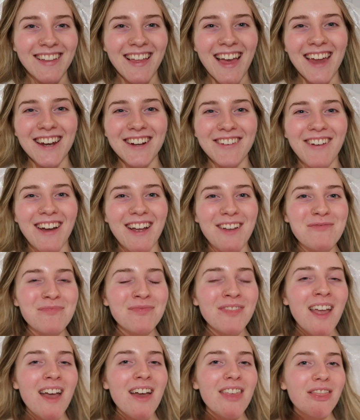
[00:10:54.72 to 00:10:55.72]
Anyway,
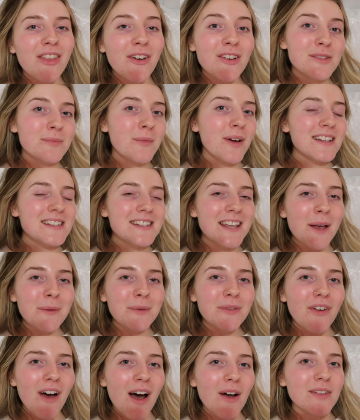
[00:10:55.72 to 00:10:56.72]
those are my
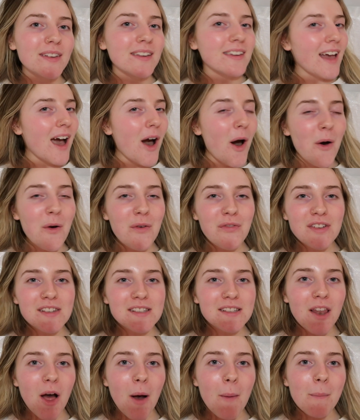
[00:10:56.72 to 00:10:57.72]
tips for how to get out of a
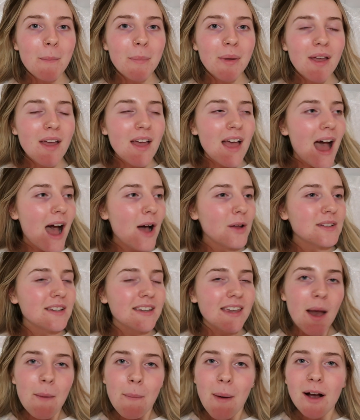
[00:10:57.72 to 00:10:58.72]
slump, how to
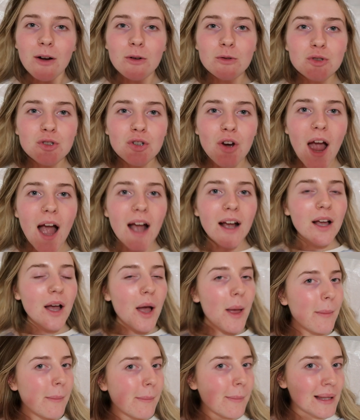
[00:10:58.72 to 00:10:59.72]
get back on track
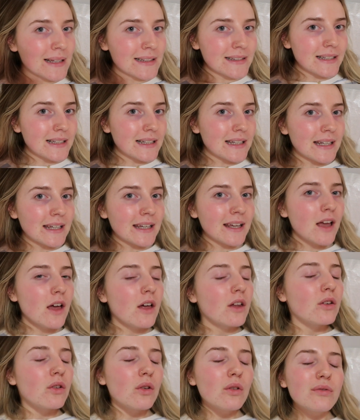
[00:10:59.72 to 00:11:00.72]
mentally,
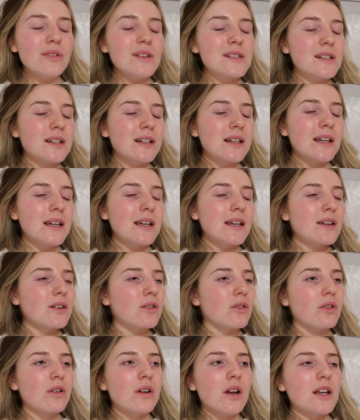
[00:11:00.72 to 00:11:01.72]
not physically,
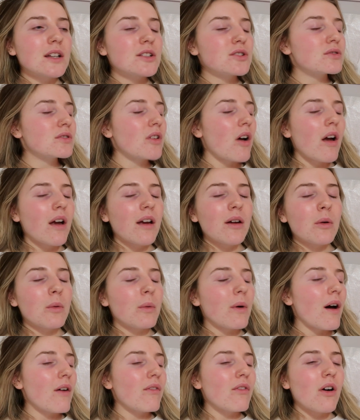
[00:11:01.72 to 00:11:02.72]
not like diet,
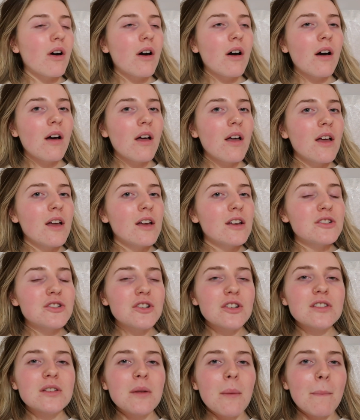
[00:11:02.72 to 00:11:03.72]
whatever,
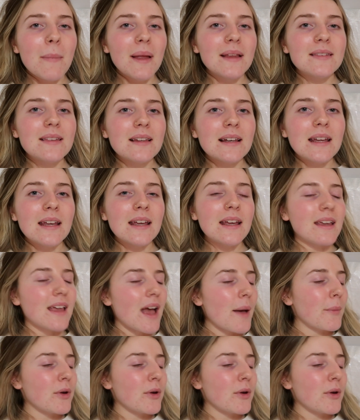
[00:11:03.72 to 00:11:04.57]
just mentally get